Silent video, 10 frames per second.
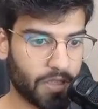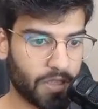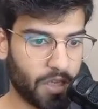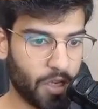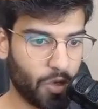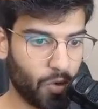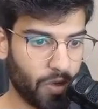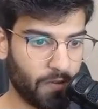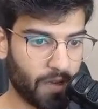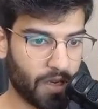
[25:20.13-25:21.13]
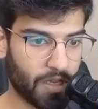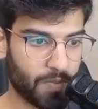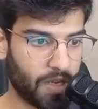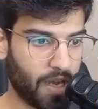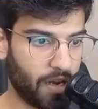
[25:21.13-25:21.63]
new event has
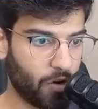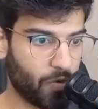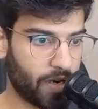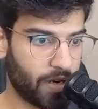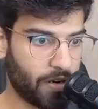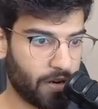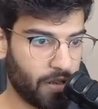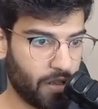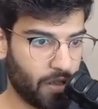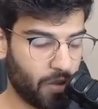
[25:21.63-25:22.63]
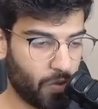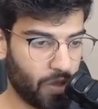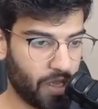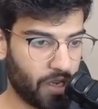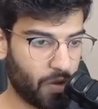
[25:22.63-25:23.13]
been added over here
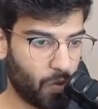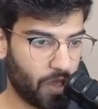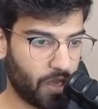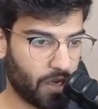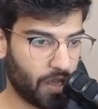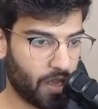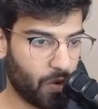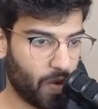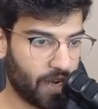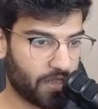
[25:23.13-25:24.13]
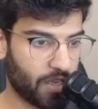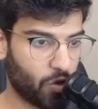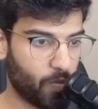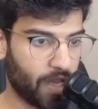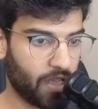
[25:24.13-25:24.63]
with an invite sent
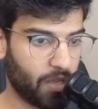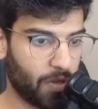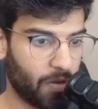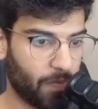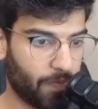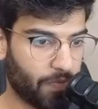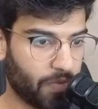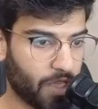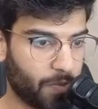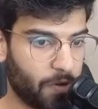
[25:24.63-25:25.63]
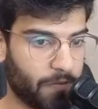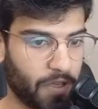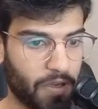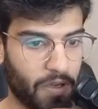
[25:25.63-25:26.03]
to my email. That's perfect.